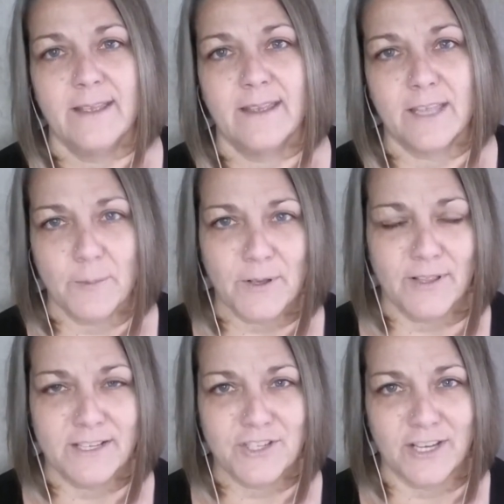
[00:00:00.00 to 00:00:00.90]
in chemical
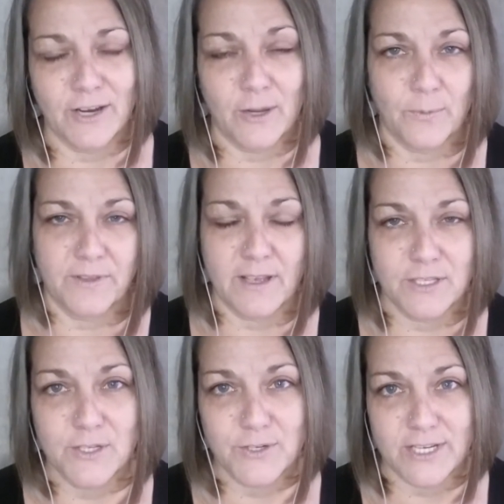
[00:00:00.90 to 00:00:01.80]
engineering with a
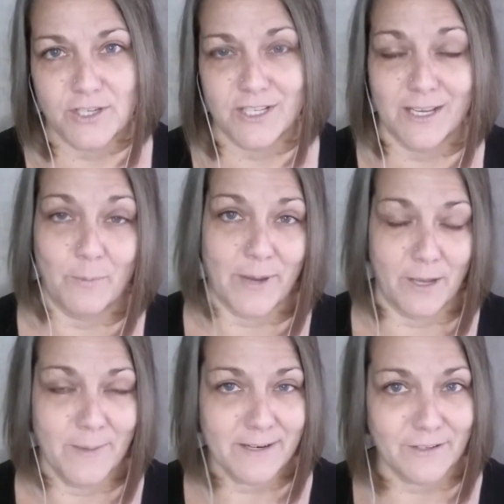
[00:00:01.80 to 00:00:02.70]
concentration in
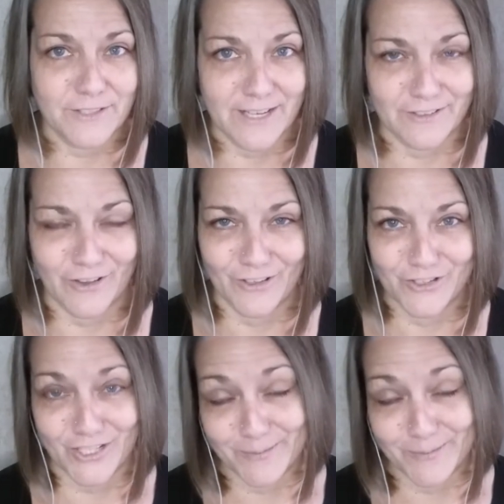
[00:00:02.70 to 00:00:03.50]
biomedical technology,